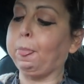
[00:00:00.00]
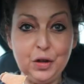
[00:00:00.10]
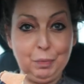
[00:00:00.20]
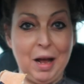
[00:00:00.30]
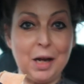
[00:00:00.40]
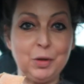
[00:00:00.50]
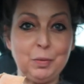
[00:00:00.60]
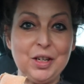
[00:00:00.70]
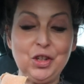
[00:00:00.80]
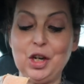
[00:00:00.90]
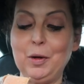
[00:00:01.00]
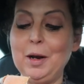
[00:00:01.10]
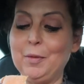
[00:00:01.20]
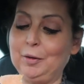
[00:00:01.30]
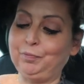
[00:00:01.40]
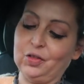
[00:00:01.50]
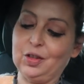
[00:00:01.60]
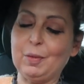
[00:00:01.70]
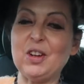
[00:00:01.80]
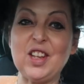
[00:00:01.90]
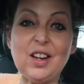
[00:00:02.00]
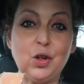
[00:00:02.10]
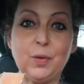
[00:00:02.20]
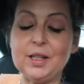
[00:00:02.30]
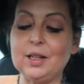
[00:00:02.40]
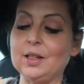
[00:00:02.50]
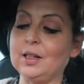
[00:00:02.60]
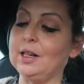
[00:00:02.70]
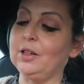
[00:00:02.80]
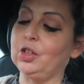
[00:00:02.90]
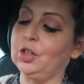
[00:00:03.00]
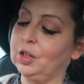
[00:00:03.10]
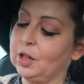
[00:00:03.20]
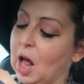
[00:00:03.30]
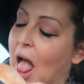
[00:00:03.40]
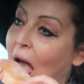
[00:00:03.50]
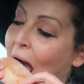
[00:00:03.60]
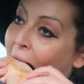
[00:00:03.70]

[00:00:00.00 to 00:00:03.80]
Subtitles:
First bite was a bit chewy, but I suppose the end always is, isn't it? That's just that